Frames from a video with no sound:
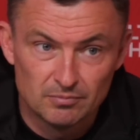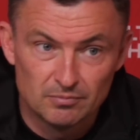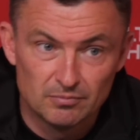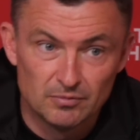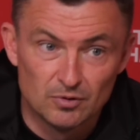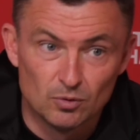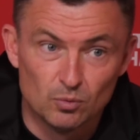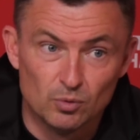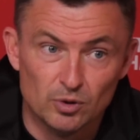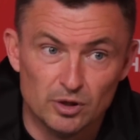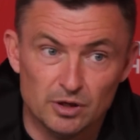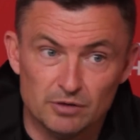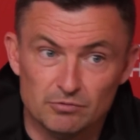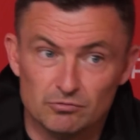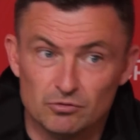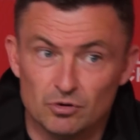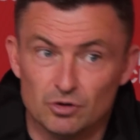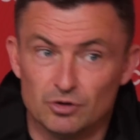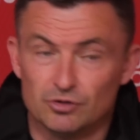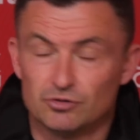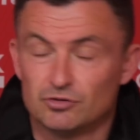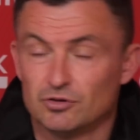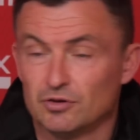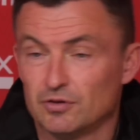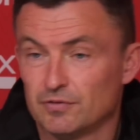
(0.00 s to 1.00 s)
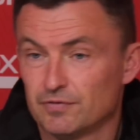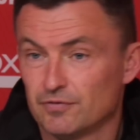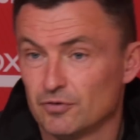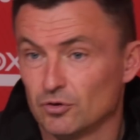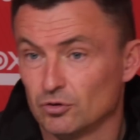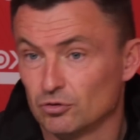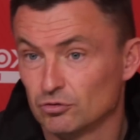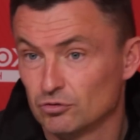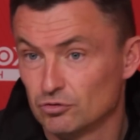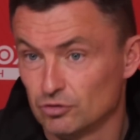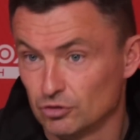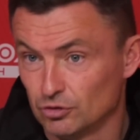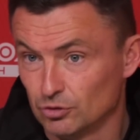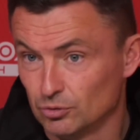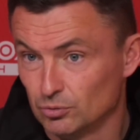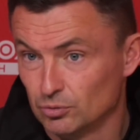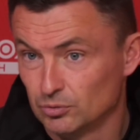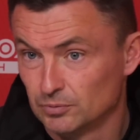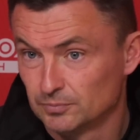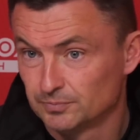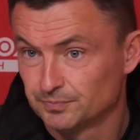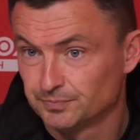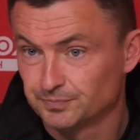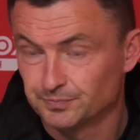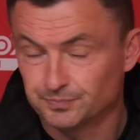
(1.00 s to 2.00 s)
the willing runners of the front two,
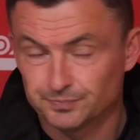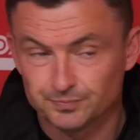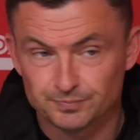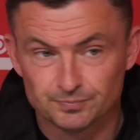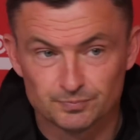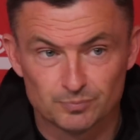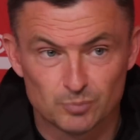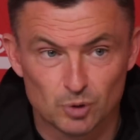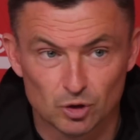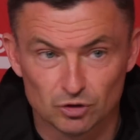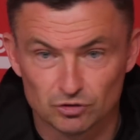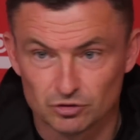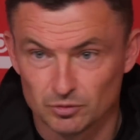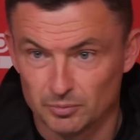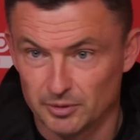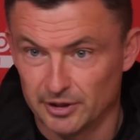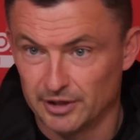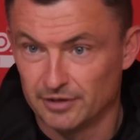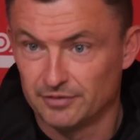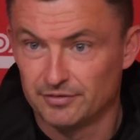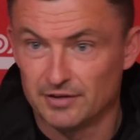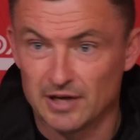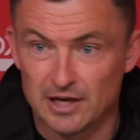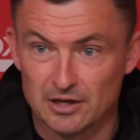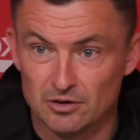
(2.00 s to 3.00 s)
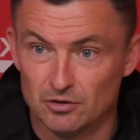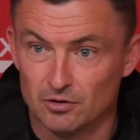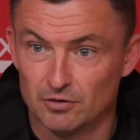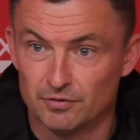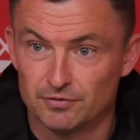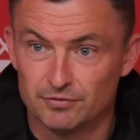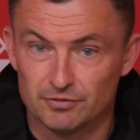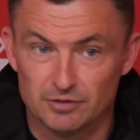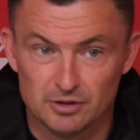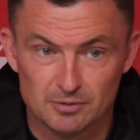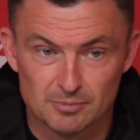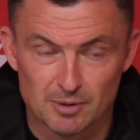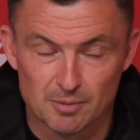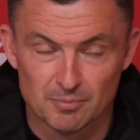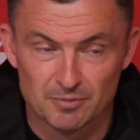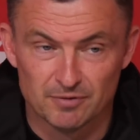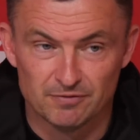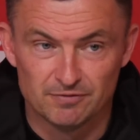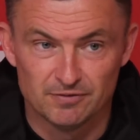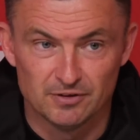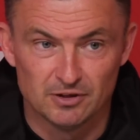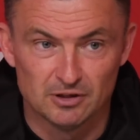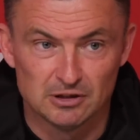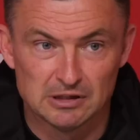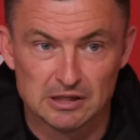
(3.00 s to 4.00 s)
possibly a 10 or a three-man
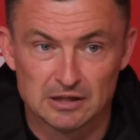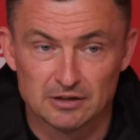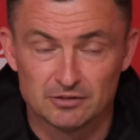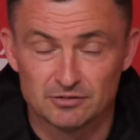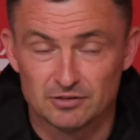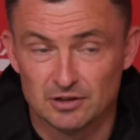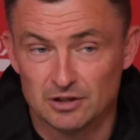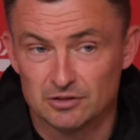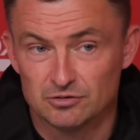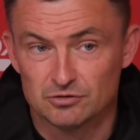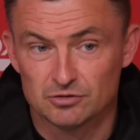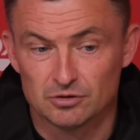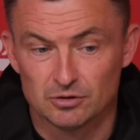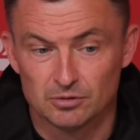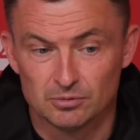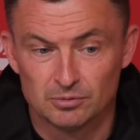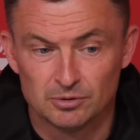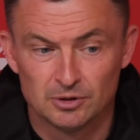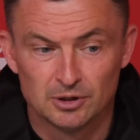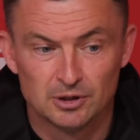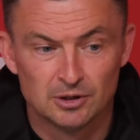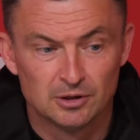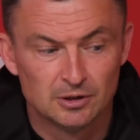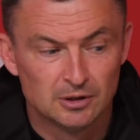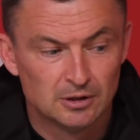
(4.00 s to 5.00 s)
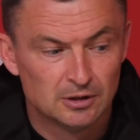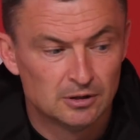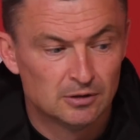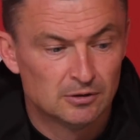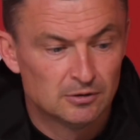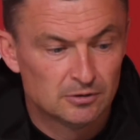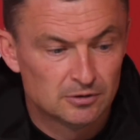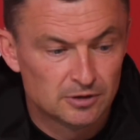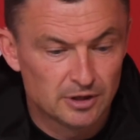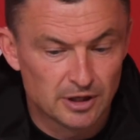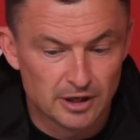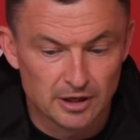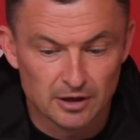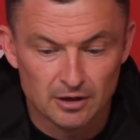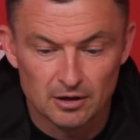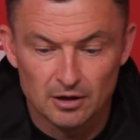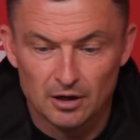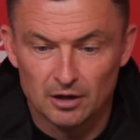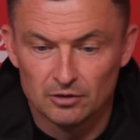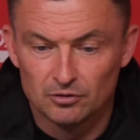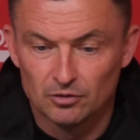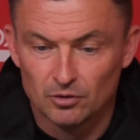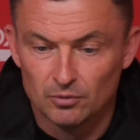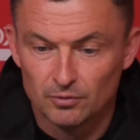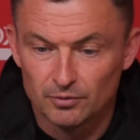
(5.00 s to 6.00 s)
midfield, like I said. So, yeah,
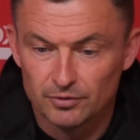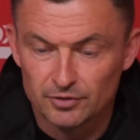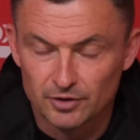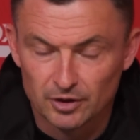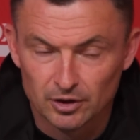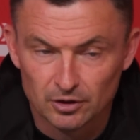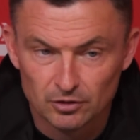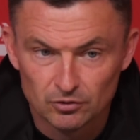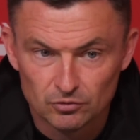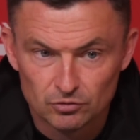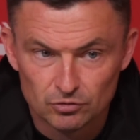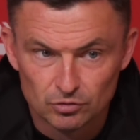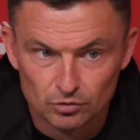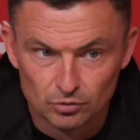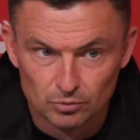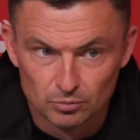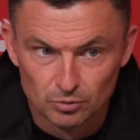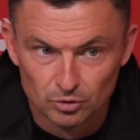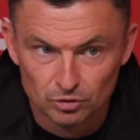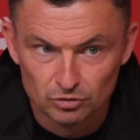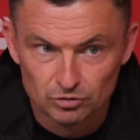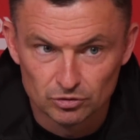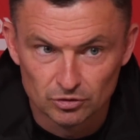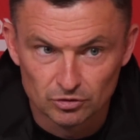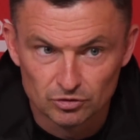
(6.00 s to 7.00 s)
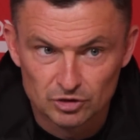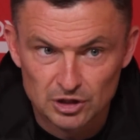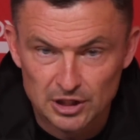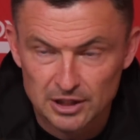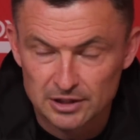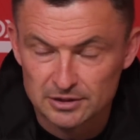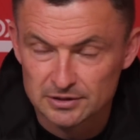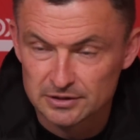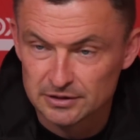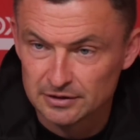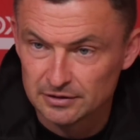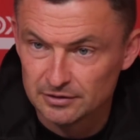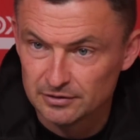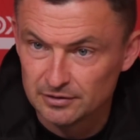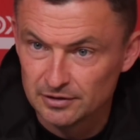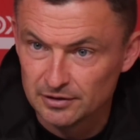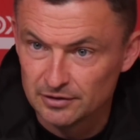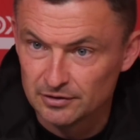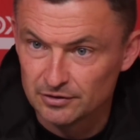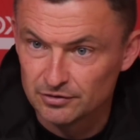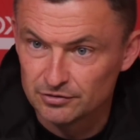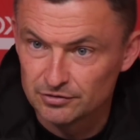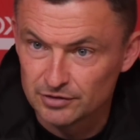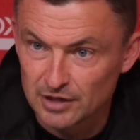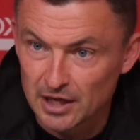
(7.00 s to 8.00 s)
I don't think too much will change
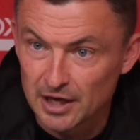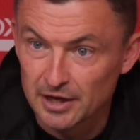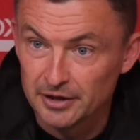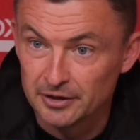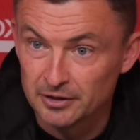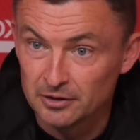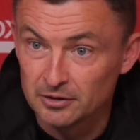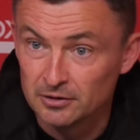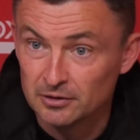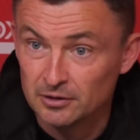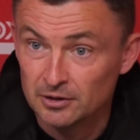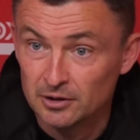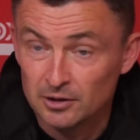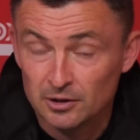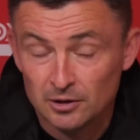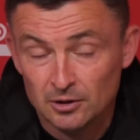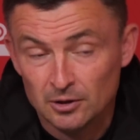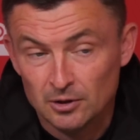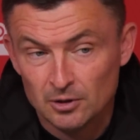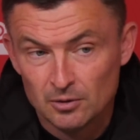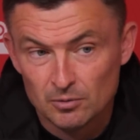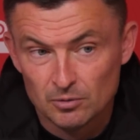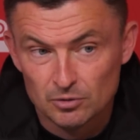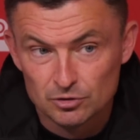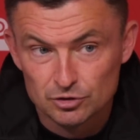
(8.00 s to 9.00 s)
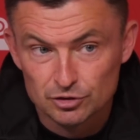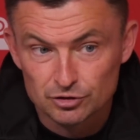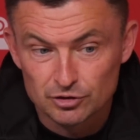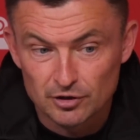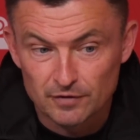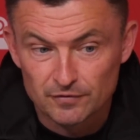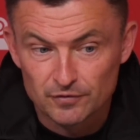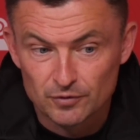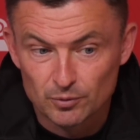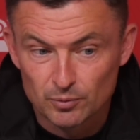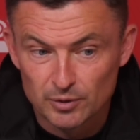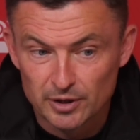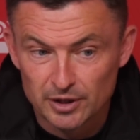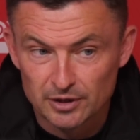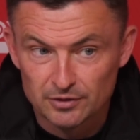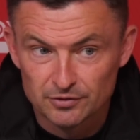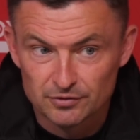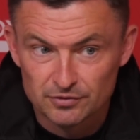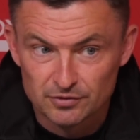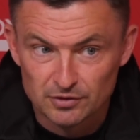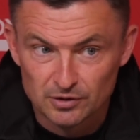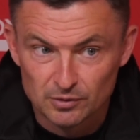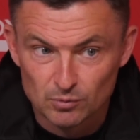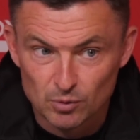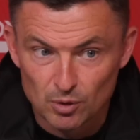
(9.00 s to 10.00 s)
in the style. We'll just have to wait
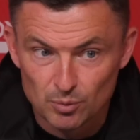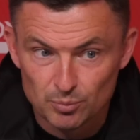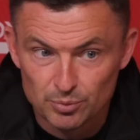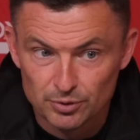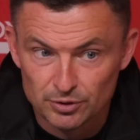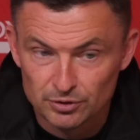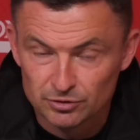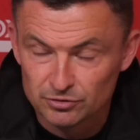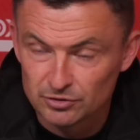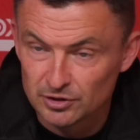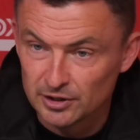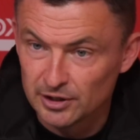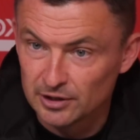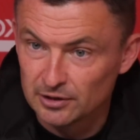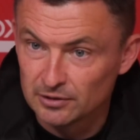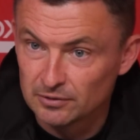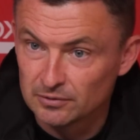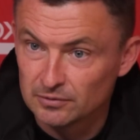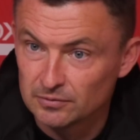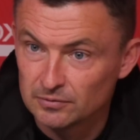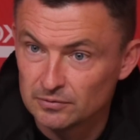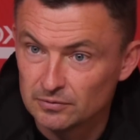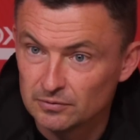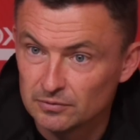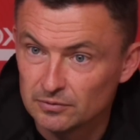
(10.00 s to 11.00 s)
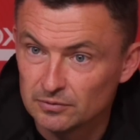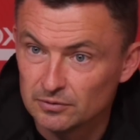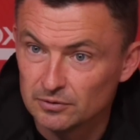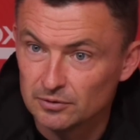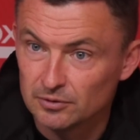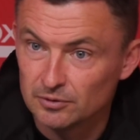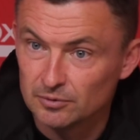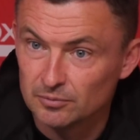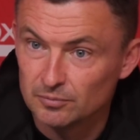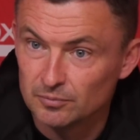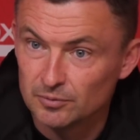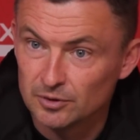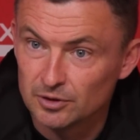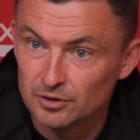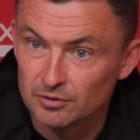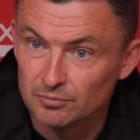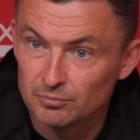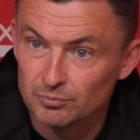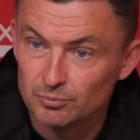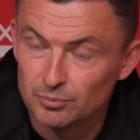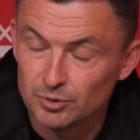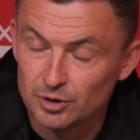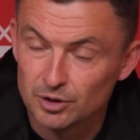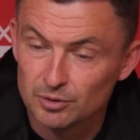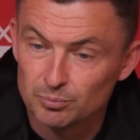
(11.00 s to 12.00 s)
and see what personnel
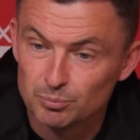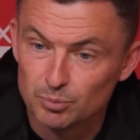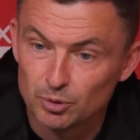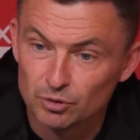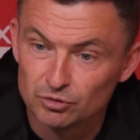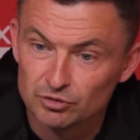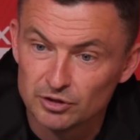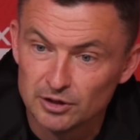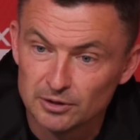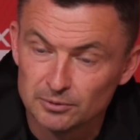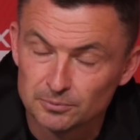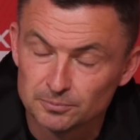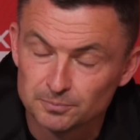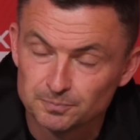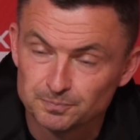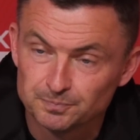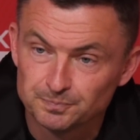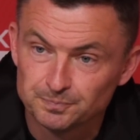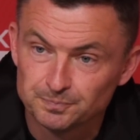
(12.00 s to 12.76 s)
he puts out.